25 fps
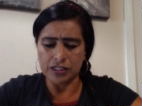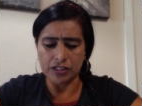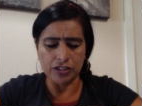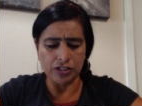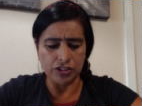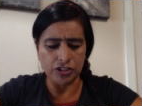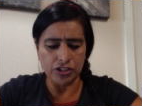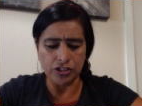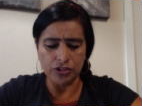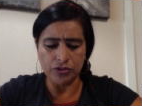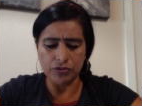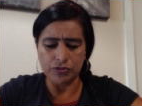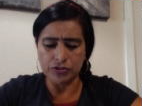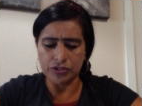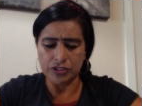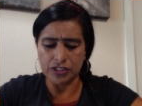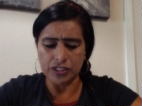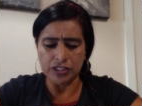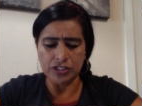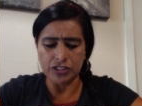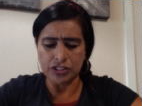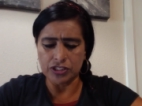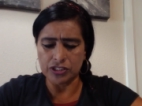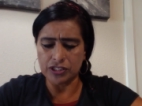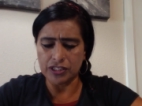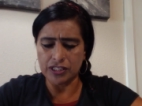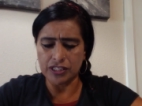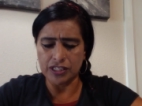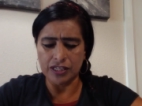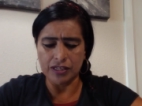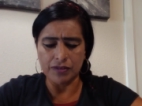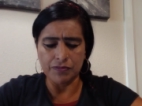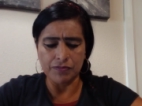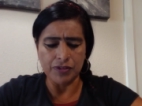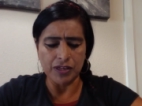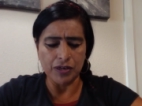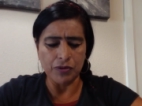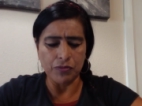accused into
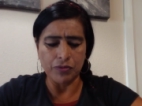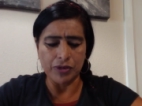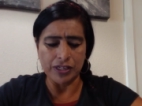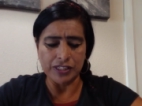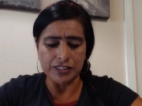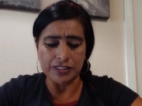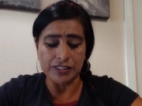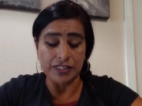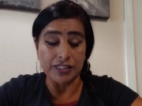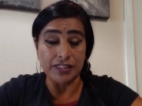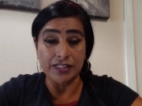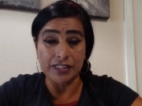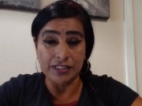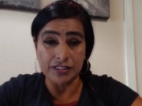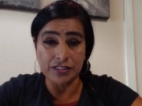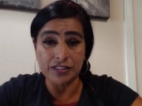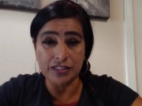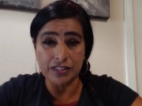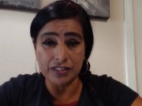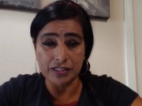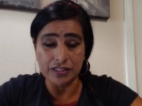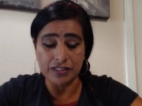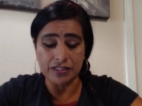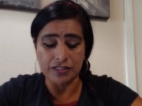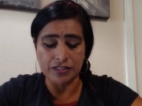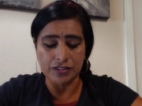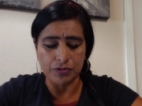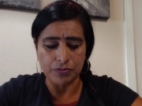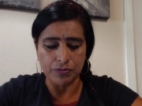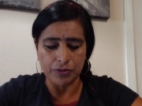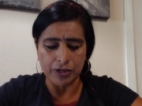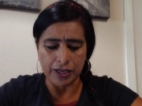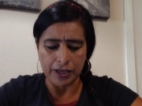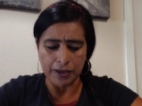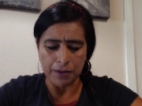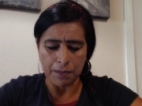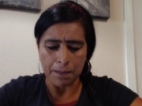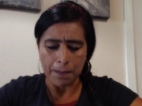him that wasted his goods,
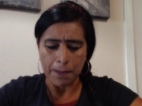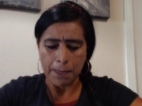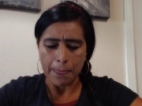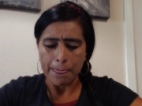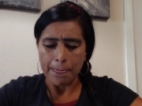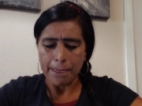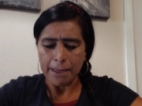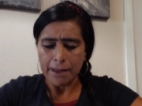right?